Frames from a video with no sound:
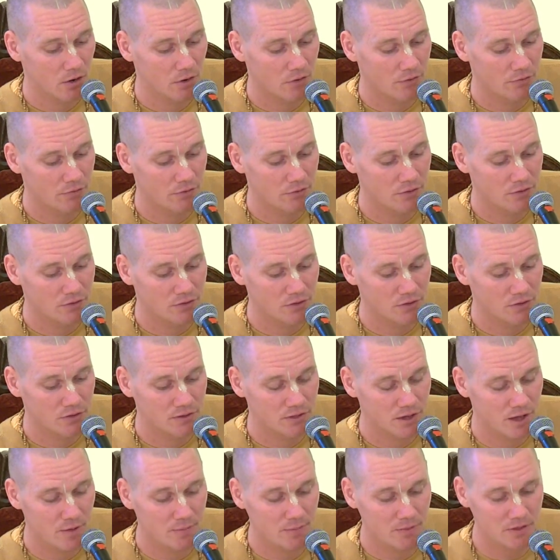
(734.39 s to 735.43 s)
averse to the
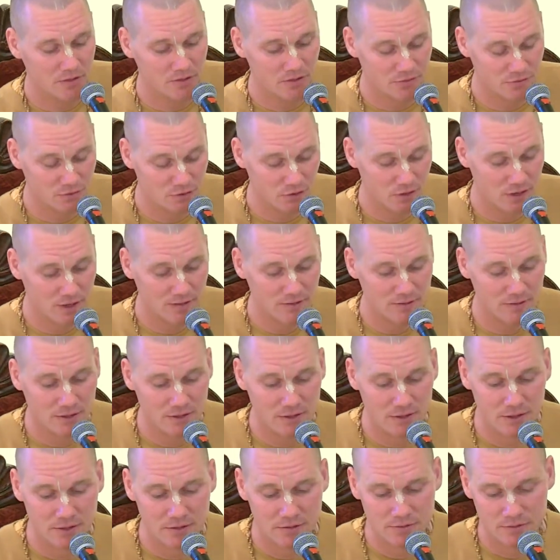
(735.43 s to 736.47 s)
topics of
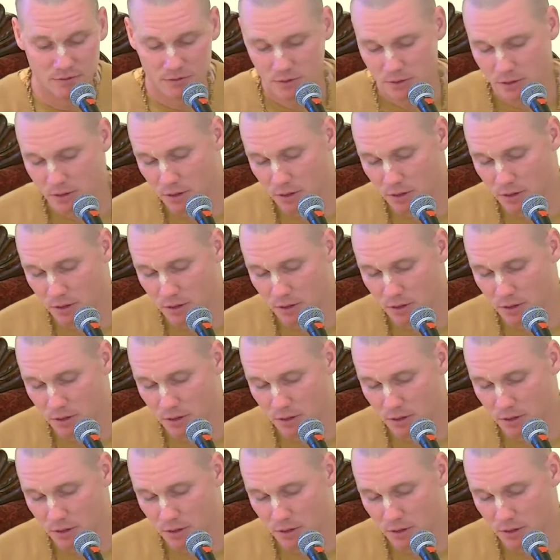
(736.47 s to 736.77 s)
transcendence,